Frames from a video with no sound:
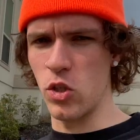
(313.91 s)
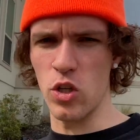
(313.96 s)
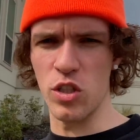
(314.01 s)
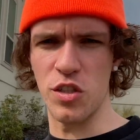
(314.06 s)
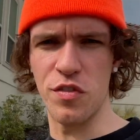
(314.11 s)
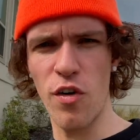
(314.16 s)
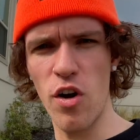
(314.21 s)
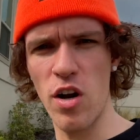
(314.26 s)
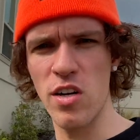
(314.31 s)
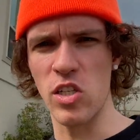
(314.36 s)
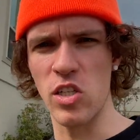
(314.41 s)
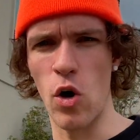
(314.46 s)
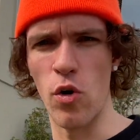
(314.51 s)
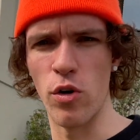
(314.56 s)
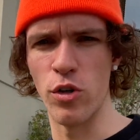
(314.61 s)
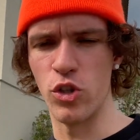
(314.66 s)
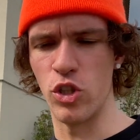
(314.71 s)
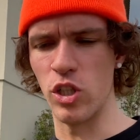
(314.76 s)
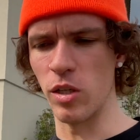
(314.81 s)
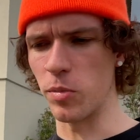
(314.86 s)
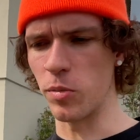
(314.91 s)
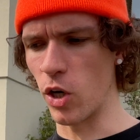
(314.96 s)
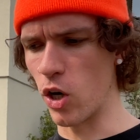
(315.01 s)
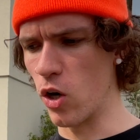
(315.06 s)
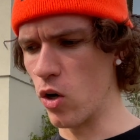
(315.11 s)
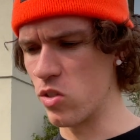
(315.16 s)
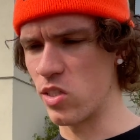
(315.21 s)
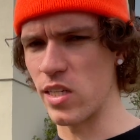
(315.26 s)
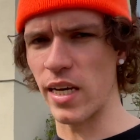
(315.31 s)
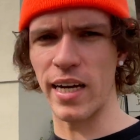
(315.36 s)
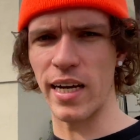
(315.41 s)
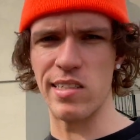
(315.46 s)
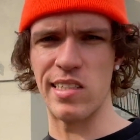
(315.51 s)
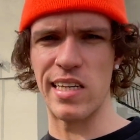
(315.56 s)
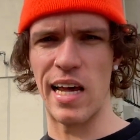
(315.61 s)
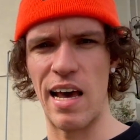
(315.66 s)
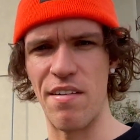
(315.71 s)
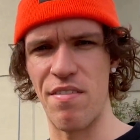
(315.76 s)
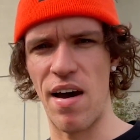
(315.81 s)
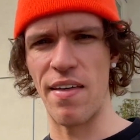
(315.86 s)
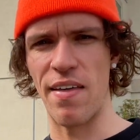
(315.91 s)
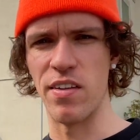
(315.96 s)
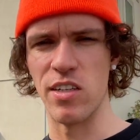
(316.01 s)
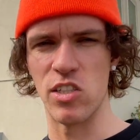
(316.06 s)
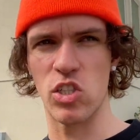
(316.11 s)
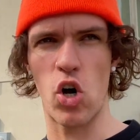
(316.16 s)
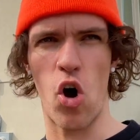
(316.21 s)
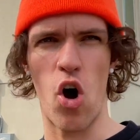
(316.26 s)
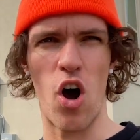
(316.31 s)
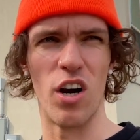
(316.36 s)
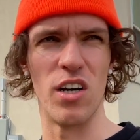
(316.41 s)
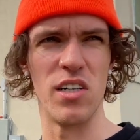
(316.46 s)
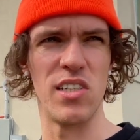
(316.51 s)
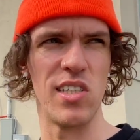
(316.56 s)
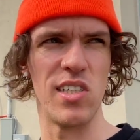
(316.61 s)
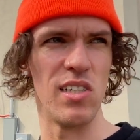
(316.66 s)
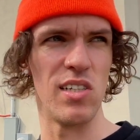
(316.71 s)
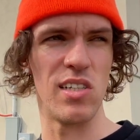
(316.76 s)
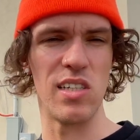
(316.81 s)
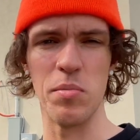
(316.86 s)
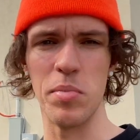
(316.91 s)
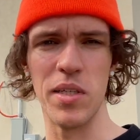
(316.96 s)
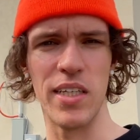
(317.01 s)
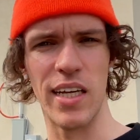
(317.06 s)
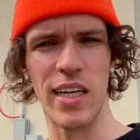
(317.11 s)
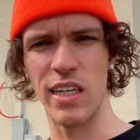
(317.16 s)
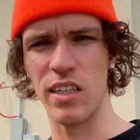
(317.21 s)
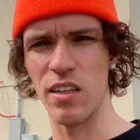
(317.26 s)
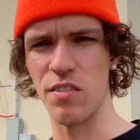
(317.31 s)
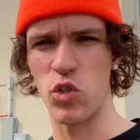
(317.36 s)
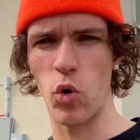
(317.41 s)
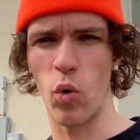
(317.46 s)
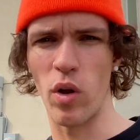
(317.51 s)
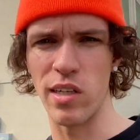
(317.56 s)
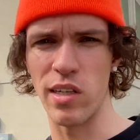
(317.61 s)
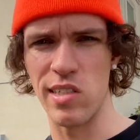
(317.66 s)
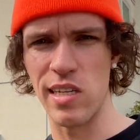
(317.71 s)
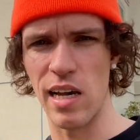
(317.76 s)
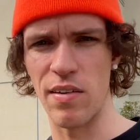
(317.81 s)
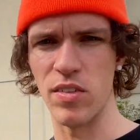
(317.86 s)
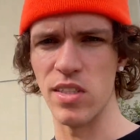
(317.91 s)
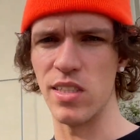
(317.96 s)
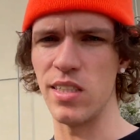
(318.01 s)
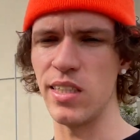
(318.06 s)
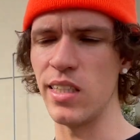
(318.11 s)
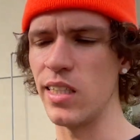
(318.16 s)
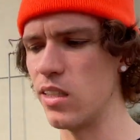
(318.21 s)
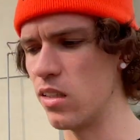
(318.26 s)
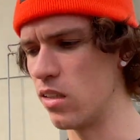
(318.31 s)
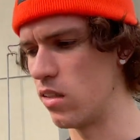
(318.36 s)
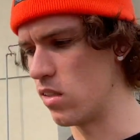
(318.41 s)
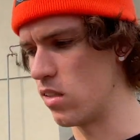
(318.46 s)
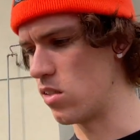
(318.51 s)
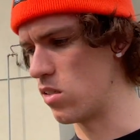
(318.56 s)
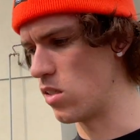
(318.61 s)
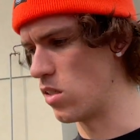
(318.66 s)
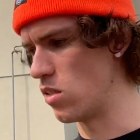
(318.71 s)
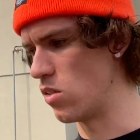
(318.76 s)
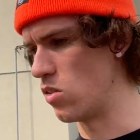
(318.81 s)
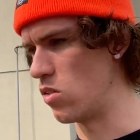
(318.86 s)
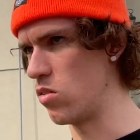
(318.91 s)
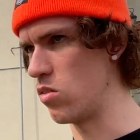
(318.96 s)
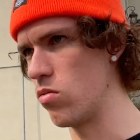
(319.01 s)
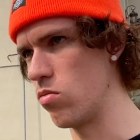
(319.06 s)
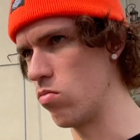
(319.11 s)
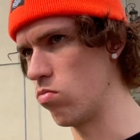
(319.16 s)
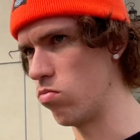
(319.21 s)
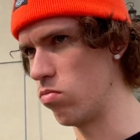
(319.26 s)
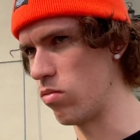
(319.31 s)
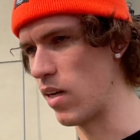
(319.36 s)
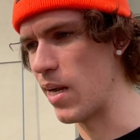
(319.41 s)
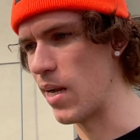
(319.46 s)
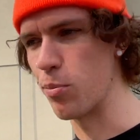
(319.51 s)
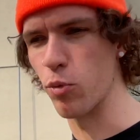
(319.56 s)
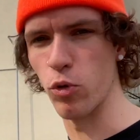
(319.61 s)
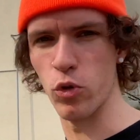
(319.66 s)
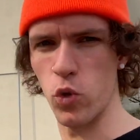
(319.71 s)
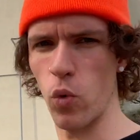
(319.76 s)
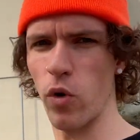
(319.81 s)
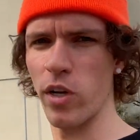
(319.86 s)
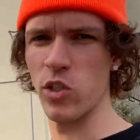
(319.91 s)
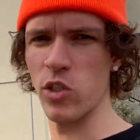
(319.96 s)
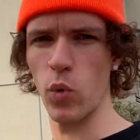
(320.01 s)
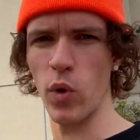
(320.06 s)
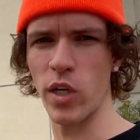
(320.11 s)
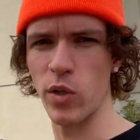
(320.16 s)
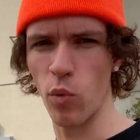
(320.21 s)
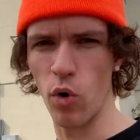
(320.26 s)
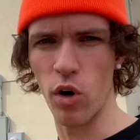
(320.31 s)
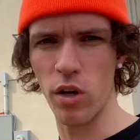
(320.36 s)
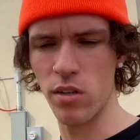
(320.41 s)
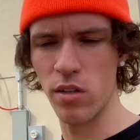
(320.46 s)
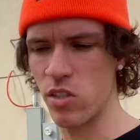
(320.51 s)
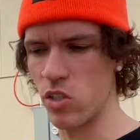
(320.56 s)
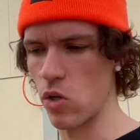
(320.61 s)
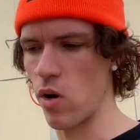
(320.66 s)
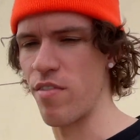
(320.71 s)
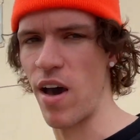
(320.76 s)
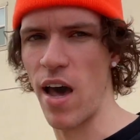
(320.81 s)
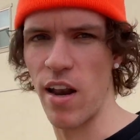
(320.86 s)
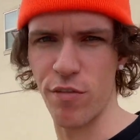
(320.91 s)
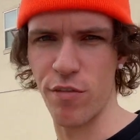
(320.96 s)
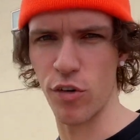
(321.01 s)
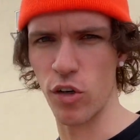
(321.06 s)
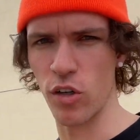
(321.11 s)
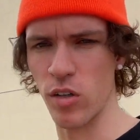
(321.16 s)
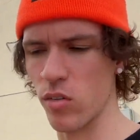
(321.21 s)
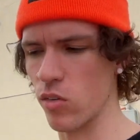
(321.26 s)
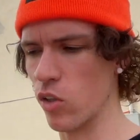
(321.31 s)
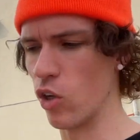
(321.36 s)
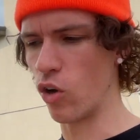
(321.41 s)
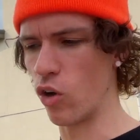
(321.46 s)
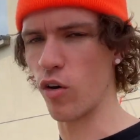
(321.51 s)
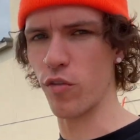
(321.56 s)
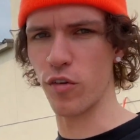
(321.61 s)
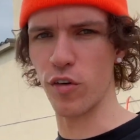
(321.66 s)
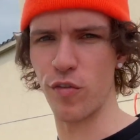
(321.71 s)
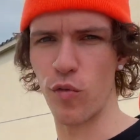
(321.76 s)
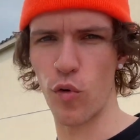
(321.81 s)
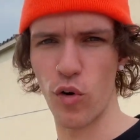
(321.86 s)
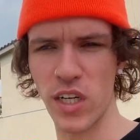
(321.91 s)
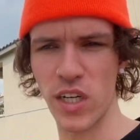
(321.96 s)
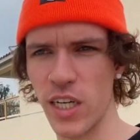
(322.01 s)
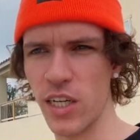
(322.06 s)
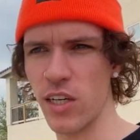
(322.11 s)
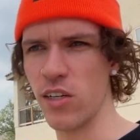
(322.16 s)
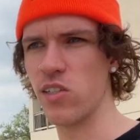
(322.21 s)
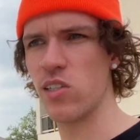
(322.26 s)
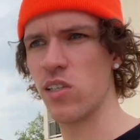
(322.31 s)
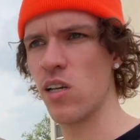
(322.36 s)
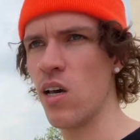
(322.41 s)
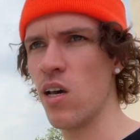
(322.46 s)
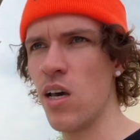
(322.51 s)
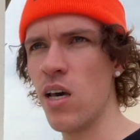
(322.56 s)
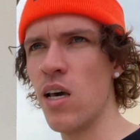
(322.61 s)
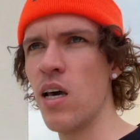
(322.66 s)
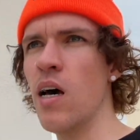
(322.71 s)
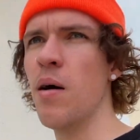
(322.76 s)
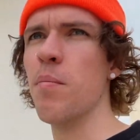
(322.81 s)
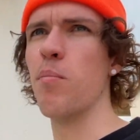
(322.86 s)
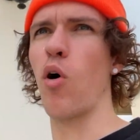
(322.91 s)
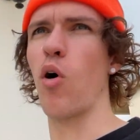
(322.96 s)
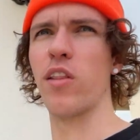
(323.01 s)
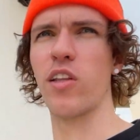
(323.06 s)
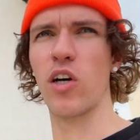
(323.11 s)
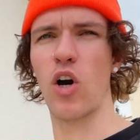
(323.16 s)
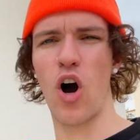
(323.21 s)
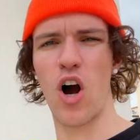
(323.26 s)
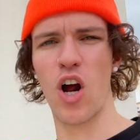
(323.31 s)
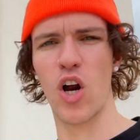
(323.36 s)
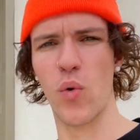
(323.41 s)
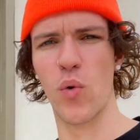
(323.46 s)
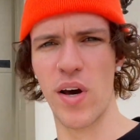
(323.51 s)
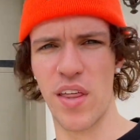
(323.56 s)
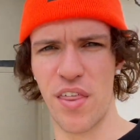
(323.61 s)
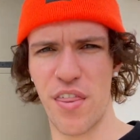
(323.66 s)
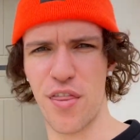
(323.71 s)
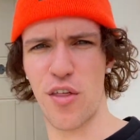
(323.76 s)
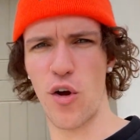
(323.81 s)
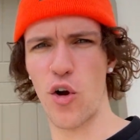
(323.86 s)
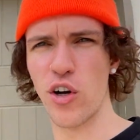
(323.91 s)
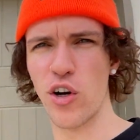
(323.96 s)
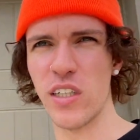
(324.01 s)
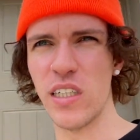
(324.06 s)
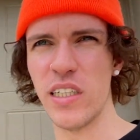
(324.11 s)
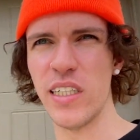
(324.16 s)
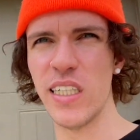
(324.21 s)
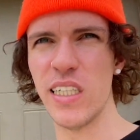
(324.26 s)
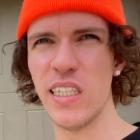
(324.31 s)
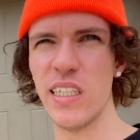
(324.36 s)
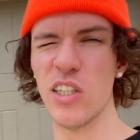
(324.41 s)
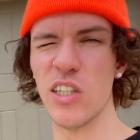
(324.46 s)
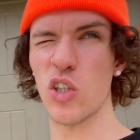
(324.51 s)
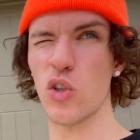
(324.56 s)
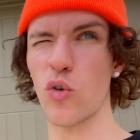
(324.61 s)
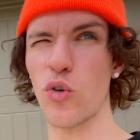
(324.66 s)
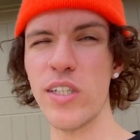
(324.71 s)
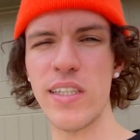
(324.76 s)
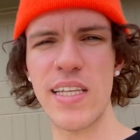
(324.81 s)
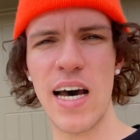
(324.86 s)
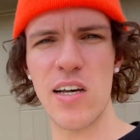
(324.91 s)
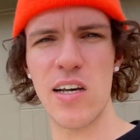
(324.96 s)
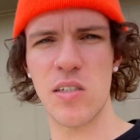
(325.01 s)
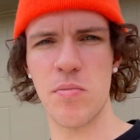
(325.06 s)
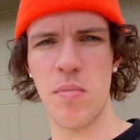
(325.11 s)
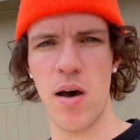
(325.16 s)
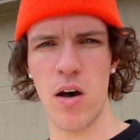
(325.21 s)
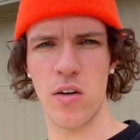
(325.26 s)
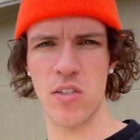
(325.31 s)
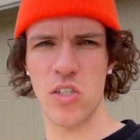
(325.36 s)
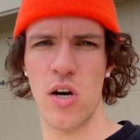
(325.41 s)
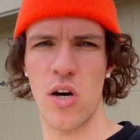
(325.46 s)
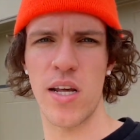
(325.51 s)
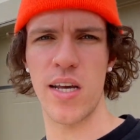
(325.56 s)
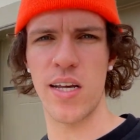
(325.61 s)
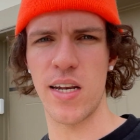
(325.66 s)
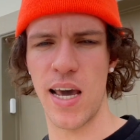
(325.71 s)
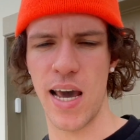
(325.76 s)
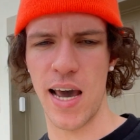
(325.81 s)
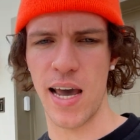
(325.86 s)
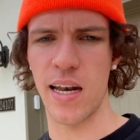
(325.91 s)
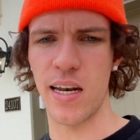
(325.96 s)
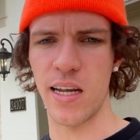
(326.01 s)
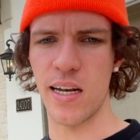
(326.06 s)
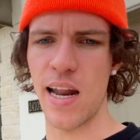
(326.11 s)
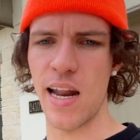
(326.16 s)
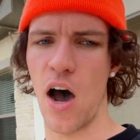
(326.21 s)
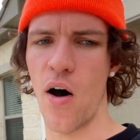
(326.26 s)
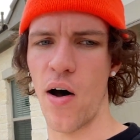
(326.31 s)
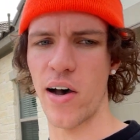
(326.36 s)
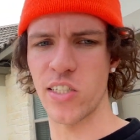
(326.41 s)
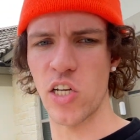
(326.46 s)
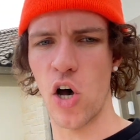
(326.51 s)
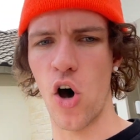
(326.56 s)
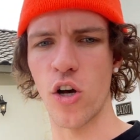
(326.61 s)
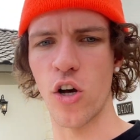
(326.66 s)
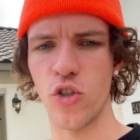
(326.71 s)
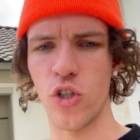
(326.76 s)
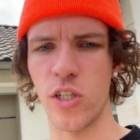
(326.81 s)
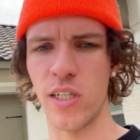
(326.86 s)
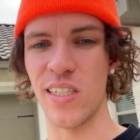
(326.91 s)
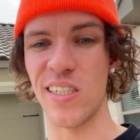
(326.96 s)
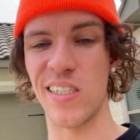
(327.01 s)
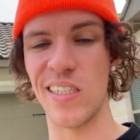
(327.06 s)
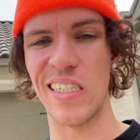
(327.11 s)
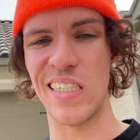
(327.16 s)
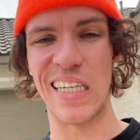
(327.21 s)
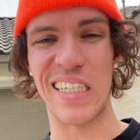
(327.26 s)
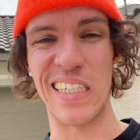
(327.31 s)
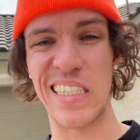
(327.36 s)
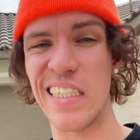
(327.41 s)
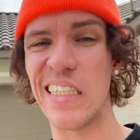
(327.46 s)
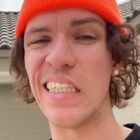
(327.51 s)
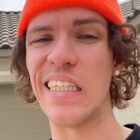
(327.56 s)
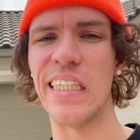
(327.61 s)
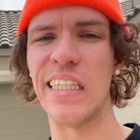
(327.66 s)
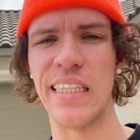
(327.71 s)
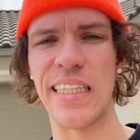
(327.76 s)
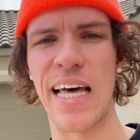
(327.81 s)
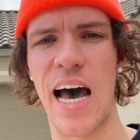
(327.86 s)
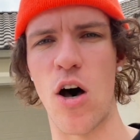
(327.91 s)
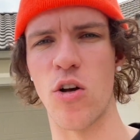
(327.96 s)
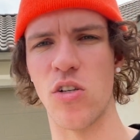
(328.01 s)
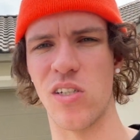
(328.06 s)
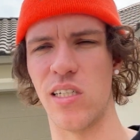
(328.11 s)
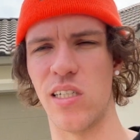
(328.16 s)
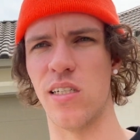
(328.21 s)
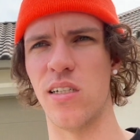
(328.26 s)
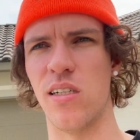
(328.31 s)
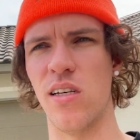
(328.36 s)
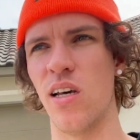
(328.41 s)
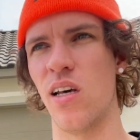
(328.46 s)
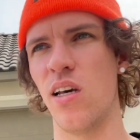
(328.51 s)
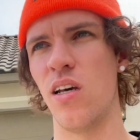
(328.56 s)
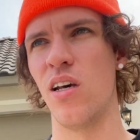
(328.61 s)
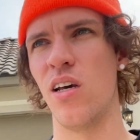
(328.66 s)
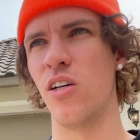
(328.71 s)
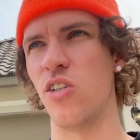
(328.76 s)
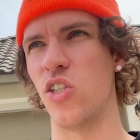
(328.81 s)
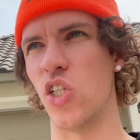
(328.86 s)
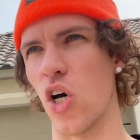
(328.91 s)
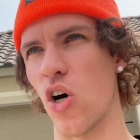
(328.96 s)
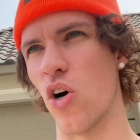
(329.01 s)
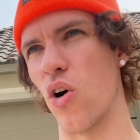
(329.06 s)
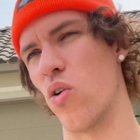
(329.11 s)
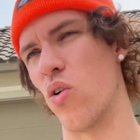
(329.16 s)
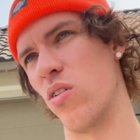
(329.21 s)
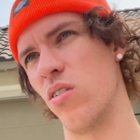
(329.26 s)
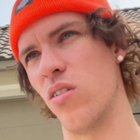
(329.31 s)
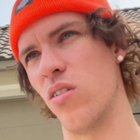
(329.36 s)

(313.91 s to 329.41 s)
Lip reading: as far as ownership goes, like I said, I've had this car since the beginning of 2017, and this is April 2021. So I've had it for a little over 4 years. Bought the car with 33,000 miles on it, and it now has 116,000. So